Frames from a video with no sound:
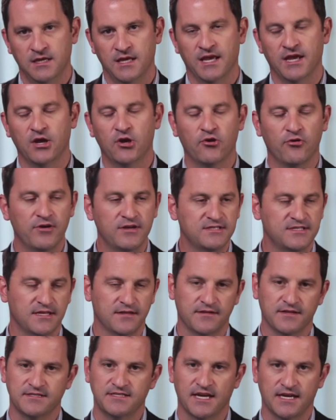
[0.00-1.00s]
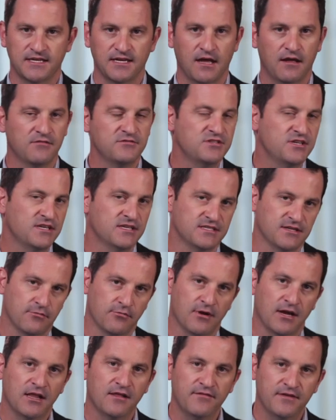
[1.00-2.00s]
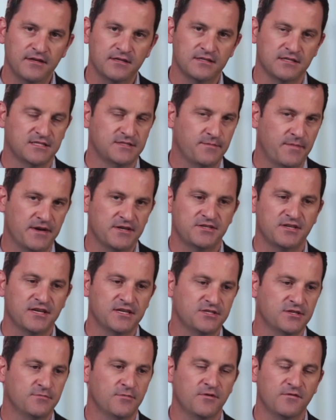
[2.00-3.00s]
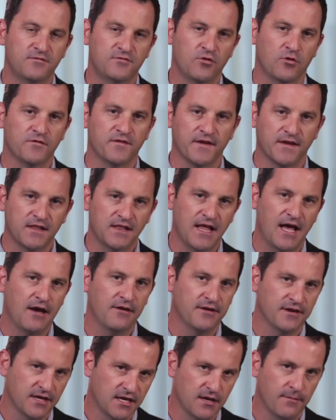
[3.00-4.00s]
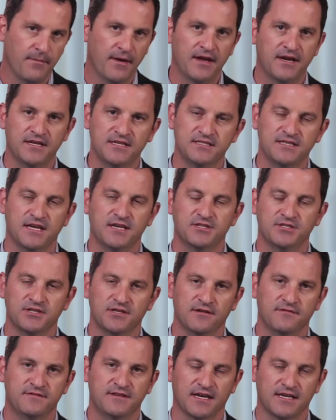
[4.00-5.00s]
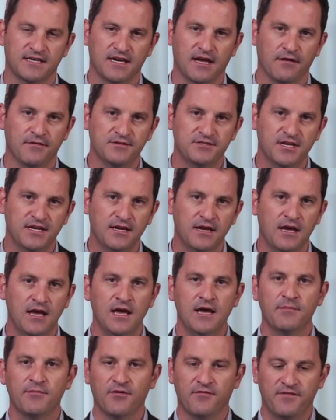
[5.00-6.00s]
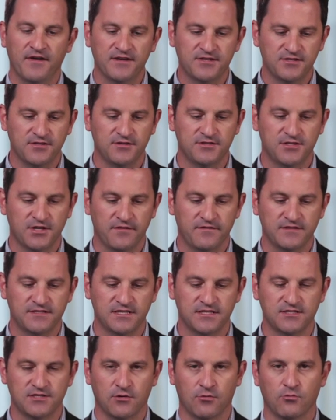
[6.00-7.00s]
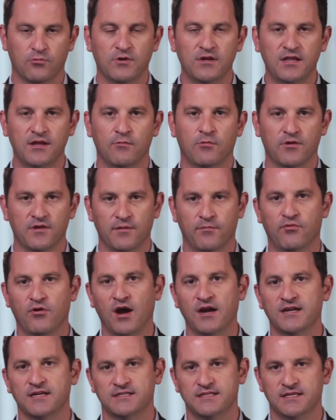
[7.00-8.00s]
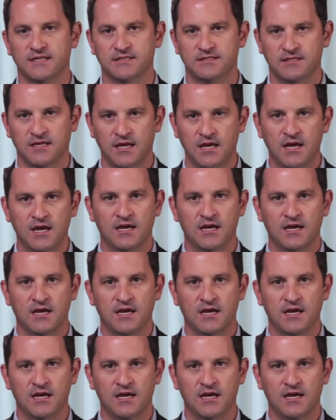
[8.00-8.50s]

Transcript: Increasing the technology is irrelevant, especially as you move toward the cloud and commoditization of technology. Professional services are really where the product is.